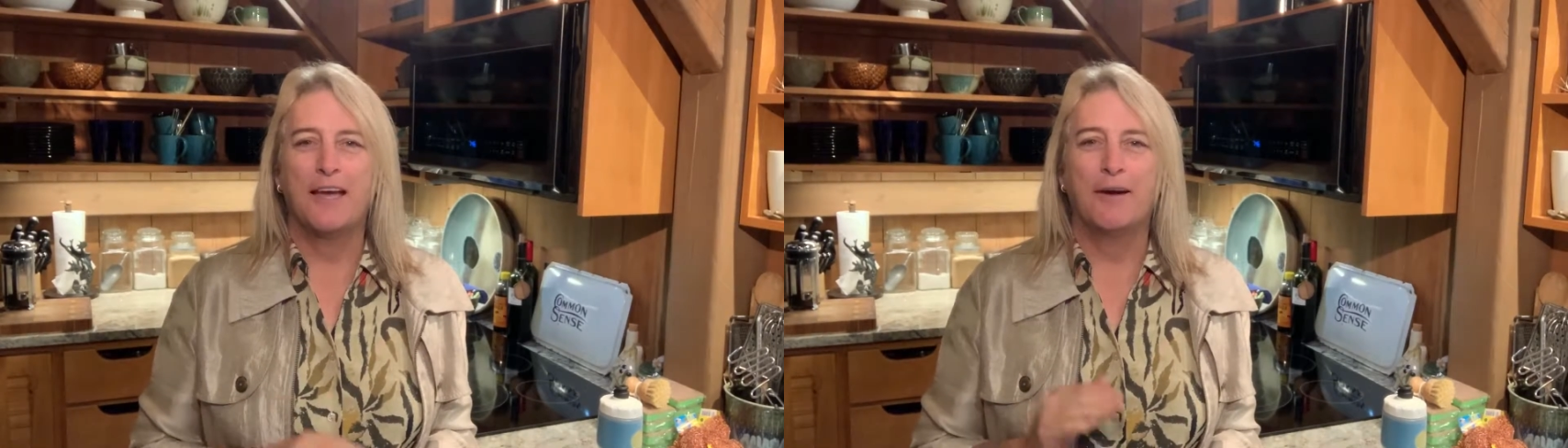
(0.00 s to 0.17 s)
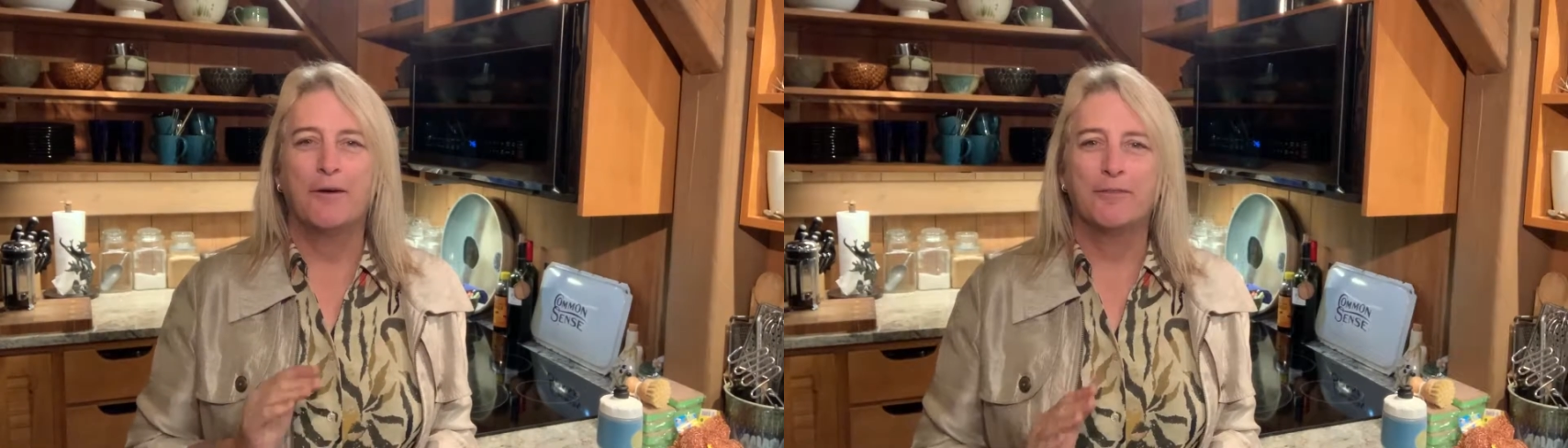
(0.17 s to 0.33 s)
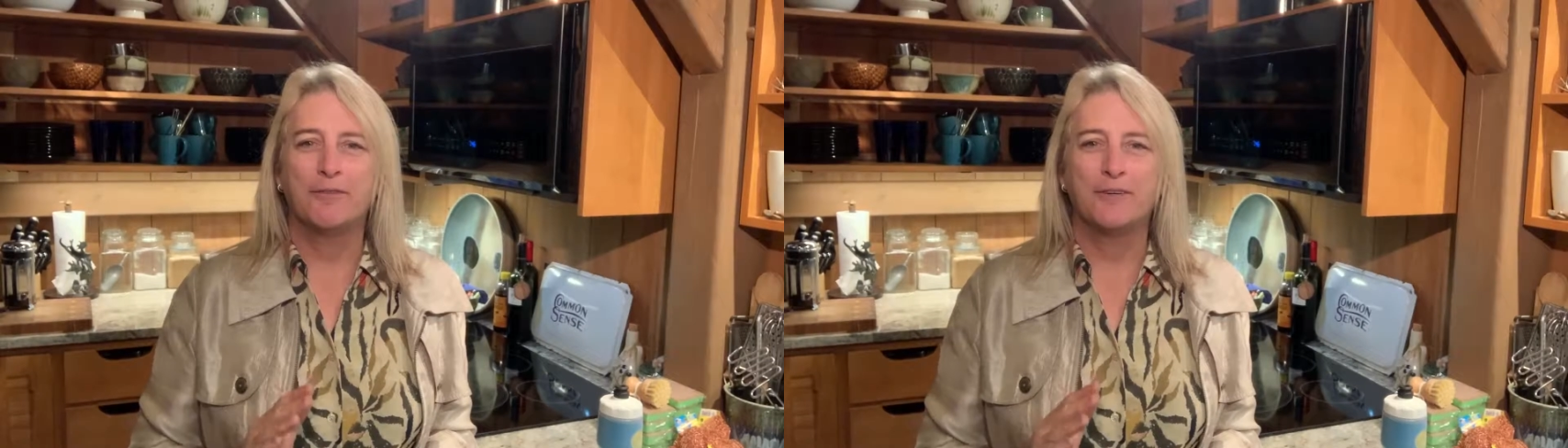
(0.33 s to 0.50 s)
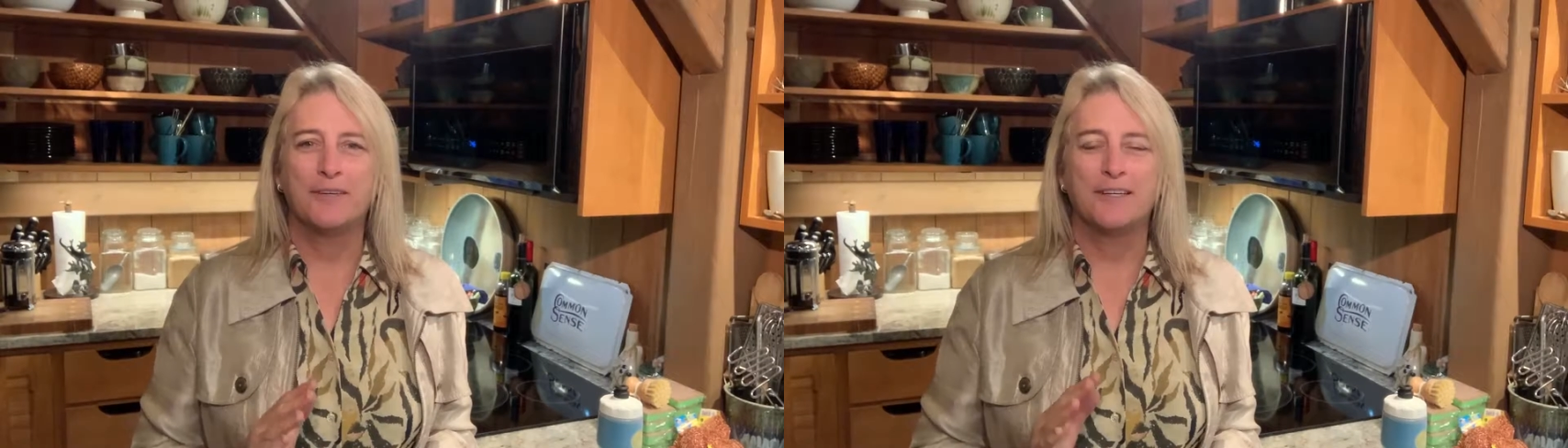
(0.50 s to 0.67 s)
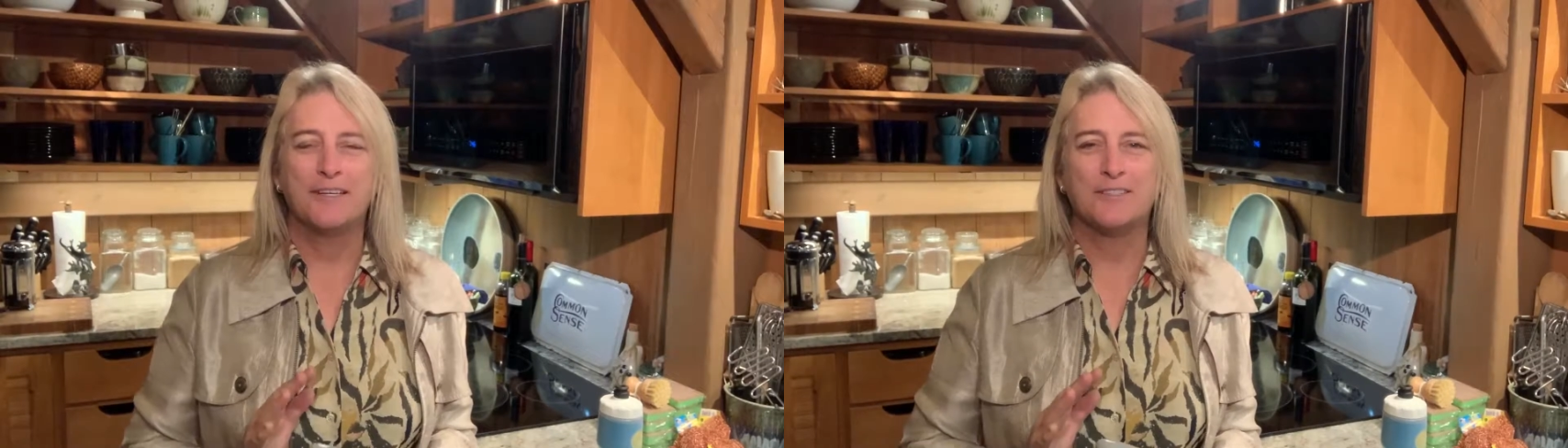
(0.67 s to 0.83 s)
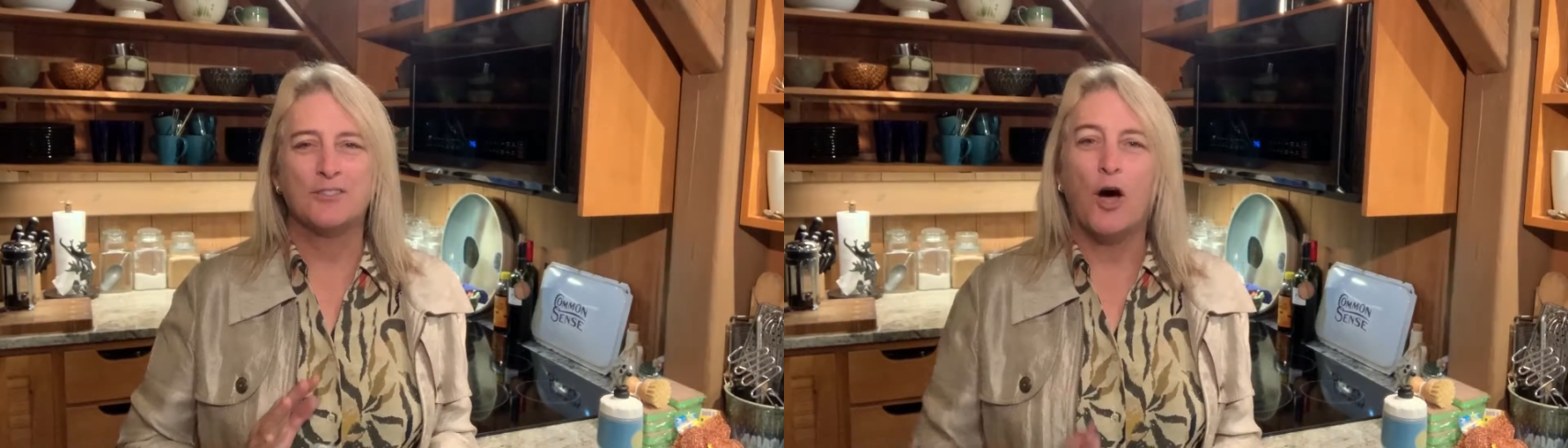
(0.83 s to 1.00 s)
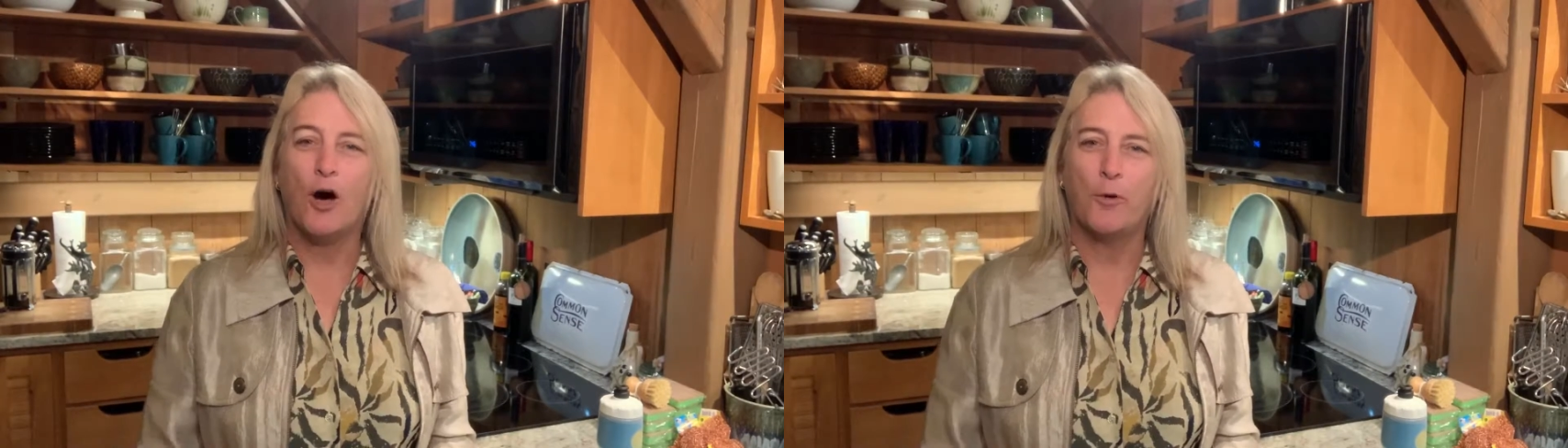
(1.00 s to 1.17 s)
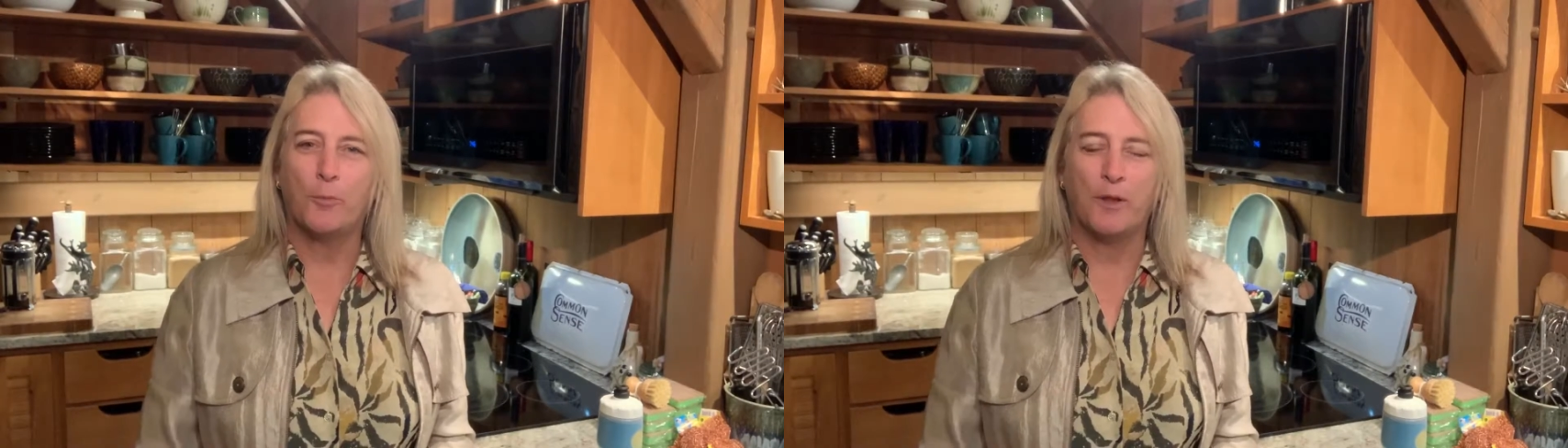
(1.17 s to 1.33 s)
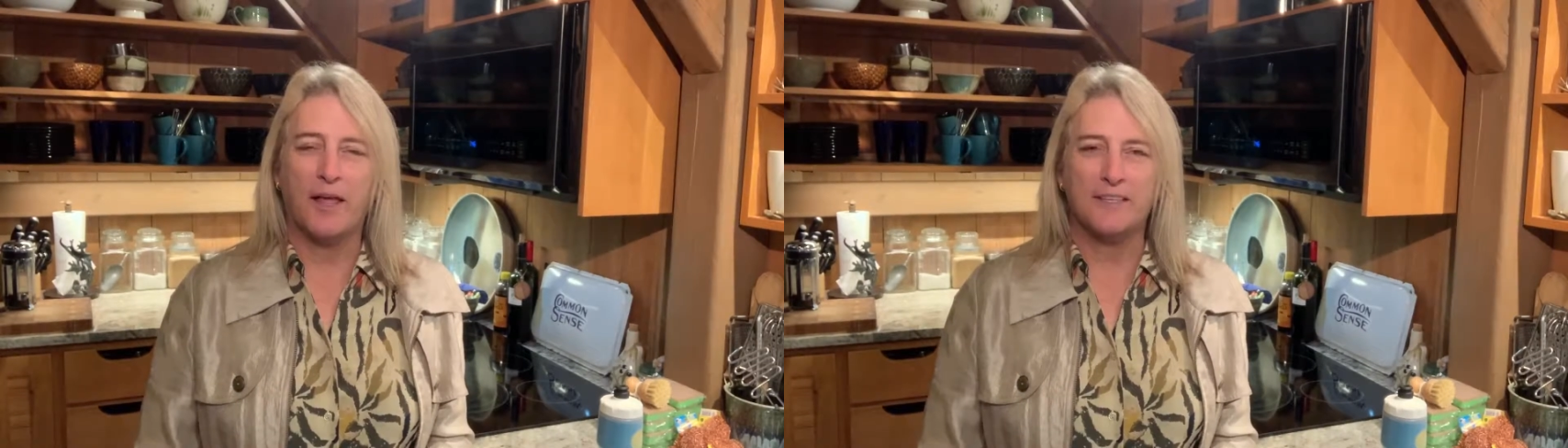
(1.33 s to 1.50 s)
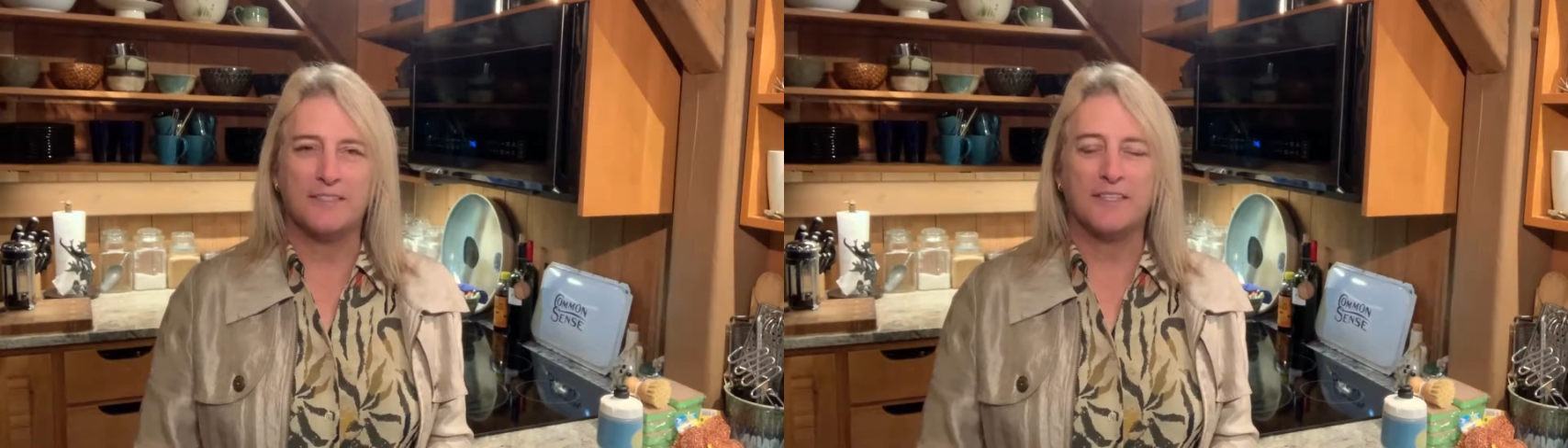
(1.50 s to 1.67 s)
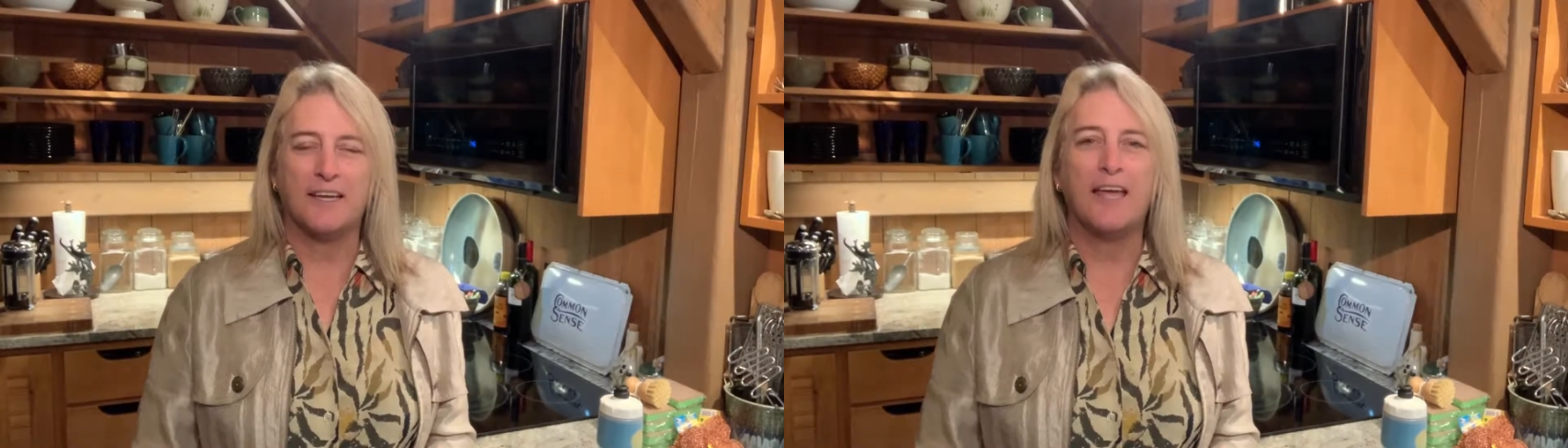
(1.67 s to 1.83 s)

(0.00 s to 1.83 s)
however, it's all plastic,